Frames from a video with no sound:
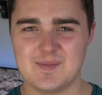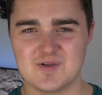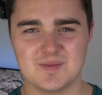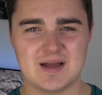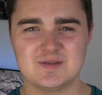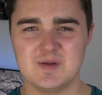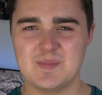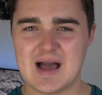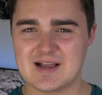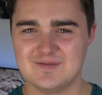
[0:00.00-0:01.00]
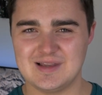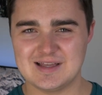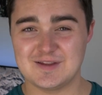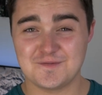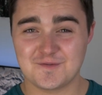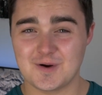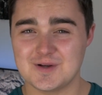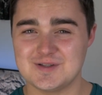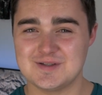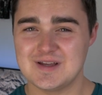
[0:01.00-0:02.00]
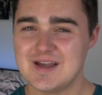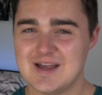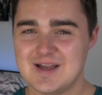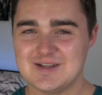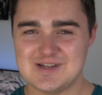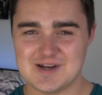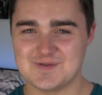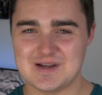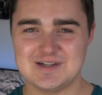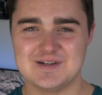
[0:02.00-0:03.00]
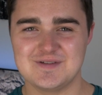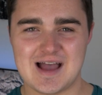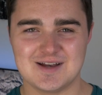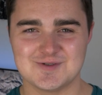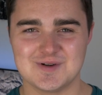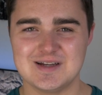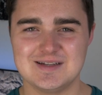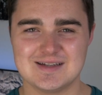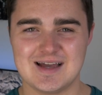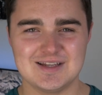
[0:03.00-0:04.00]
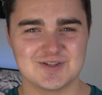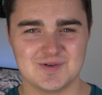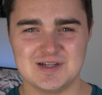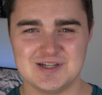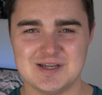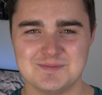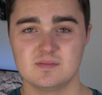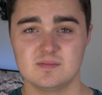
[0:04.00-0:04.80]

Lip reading: It reminds me back of like the first generation of Android, and it's cringy.